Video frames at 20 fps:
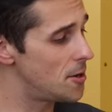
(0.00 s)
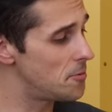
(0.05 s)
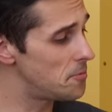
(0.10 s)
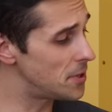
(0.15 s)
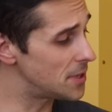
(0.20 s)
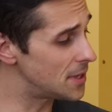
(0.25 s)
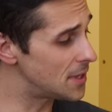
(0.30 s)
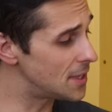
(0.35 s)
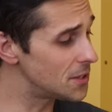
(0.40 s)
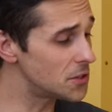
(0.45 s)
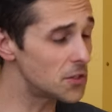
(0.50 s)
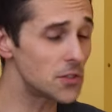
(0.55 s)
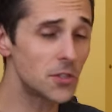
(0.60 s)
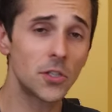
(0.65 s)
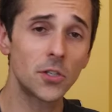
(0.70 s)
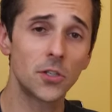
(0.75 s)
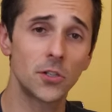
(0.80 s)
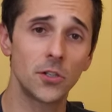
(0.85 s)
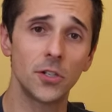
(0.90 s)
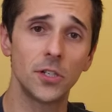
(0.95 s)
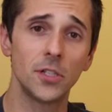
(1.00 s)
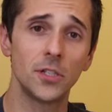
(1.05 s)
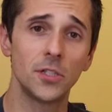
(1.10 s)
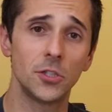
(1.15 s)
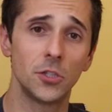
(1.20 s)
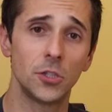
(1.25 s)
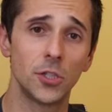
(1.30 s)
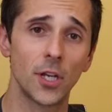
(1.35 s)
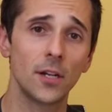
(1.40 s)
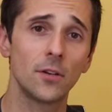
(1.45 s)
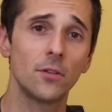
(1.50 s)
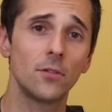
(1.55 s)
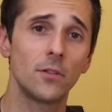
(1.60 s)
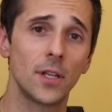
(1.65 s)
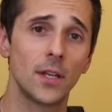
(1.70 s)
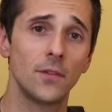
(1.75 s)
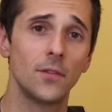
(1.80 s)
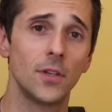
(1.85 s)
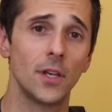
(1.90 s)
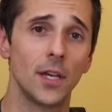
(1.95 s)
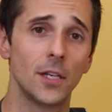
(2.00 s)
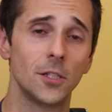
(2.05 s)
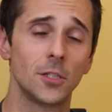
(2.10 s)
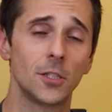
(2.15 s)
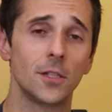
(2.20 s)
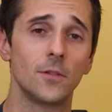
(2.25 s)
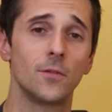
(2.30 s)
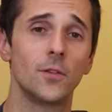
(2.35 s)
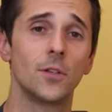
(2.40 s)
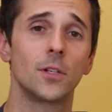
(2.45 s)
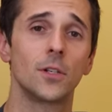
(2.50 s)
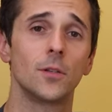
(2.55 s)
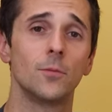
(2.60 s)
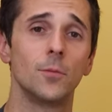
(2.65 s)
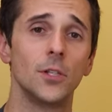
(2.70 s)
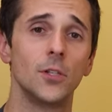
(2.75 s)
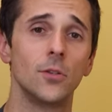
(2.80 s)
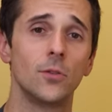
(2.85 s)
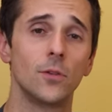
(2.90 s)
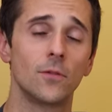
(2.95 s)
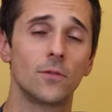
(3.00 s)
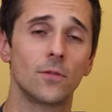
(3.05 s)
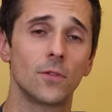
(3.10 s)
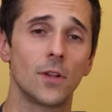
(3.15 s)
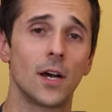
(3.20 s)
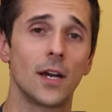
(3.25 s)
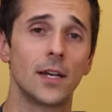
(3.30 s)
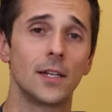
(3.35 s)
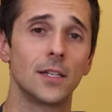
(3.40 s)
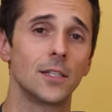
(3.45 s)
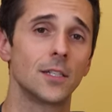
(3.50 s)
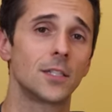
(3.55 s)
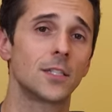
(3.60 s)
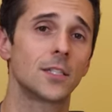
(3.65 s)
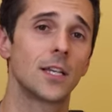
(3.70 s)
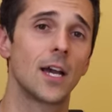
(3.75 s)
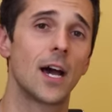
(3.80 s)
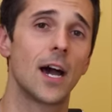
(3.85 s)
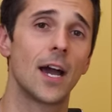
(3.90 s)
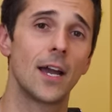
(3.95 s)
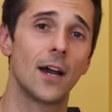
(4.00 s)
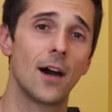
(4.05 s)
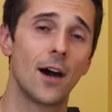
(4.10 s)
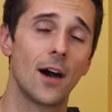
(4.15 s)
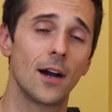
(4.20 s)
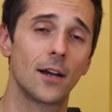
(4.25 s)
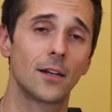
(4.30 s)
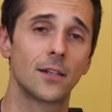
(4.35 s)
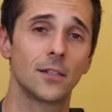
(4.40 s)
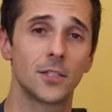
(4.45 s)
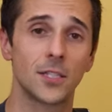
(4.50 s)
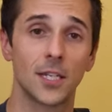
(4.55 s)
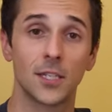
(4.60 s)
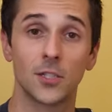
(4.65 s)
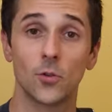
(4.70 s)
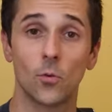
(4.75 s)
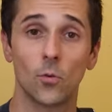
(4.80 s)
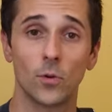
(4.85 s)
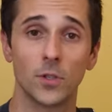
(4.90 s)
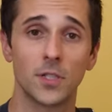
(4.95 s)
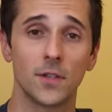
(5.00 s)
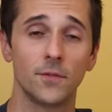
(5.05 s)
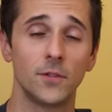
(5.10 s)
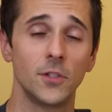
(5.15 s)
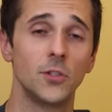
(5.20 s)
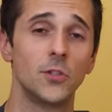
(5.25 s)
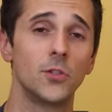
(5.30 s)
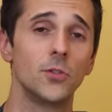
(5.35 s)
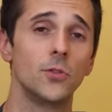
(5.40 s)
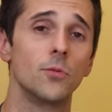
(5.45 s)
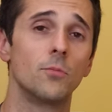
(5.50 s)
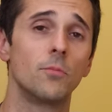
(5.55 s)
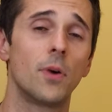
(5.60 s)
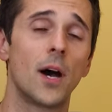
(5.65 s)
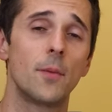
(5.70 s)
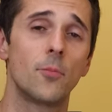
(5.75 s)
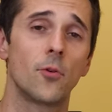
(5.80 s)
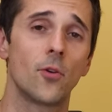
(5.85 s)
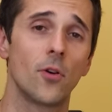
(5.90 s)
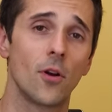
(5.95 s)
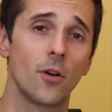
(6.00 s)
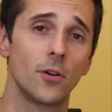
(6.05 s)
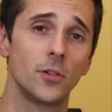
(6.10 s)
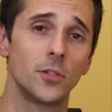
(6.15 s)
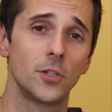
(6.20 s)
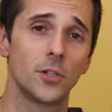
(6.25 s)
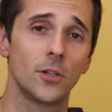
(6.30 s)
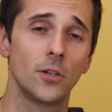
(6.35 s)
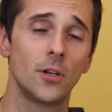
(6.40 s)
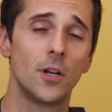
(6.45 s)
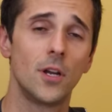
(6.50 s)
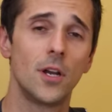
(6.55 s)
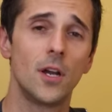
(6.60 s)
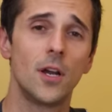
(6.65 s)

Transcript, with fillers: But this is a good general aviation if you're going to be doing flying in a Skyhawk, a Cessna 172, Piper Archer,